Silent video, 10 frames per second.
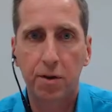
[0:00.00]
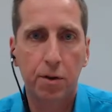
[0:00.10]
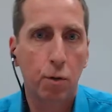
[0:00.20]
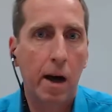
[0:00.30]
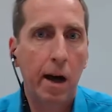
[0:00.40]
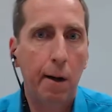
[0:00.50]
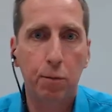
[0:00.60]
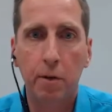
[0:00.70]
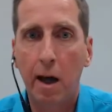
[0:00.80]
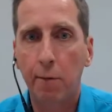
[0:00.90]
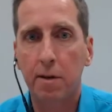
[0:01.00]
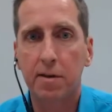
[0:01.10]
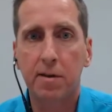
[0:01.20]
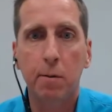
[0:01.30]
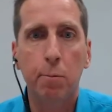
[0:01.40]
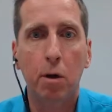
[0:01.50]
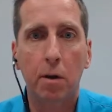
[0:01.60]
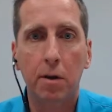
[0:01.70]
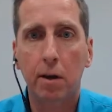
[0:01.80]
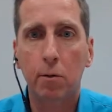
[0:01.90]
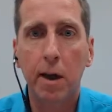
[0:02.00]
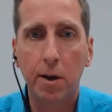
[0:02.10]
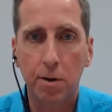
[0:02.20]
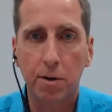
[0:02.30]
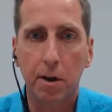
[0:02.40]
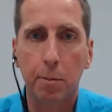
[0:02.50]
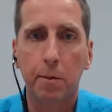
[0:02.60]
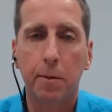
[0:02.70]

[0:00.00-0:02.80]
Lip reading: strive to have a symbiotic relationship,